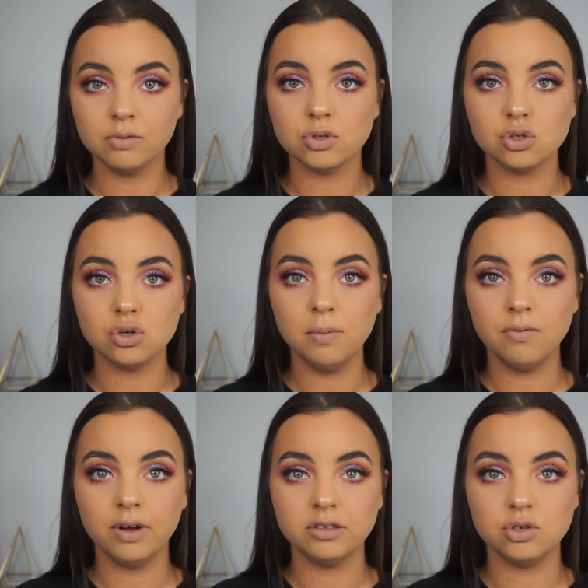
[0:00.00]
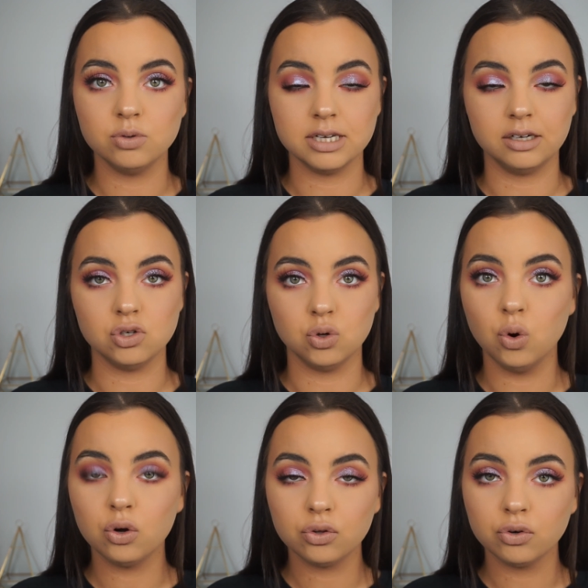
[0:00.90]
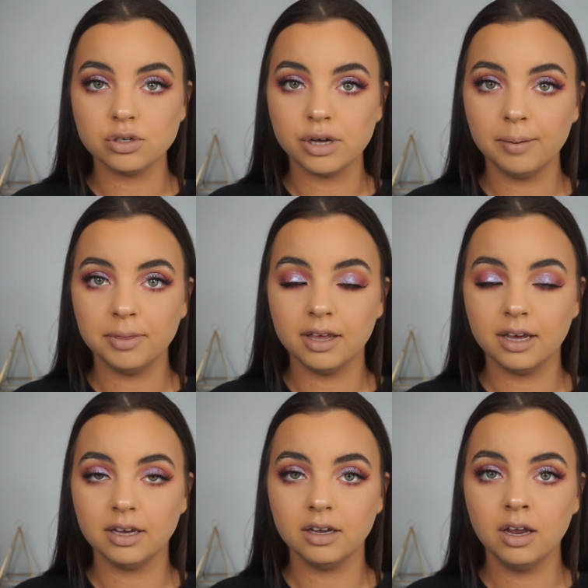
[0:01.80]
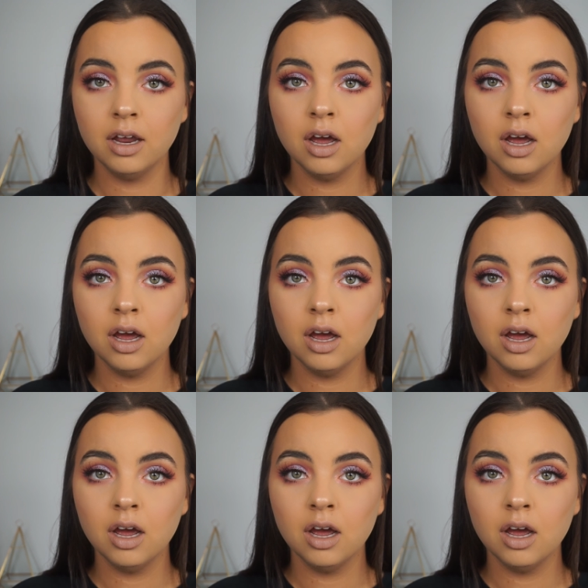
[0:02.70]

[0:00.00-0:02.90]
It was super fun to do as like a talk through type thing.